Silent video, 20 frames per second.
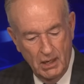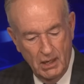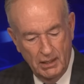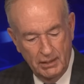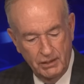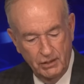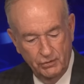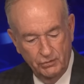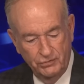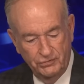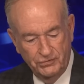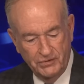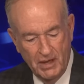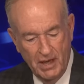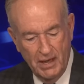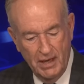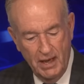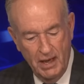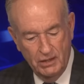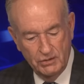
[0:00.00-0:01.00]
I hear you
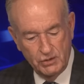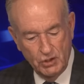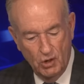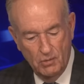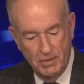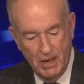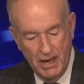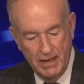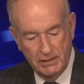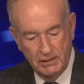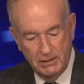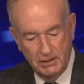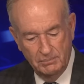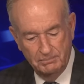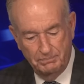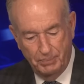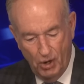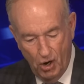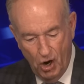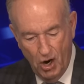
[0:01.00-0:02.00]
say how Joe Biden
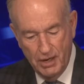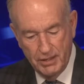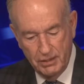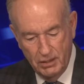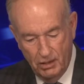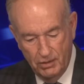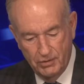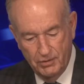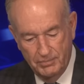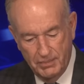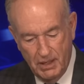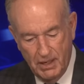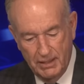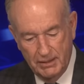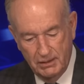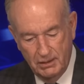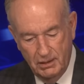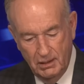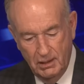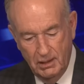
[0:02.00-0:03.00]
can pardon Hunter
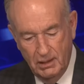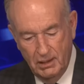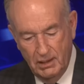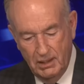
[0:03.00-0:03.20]
Biden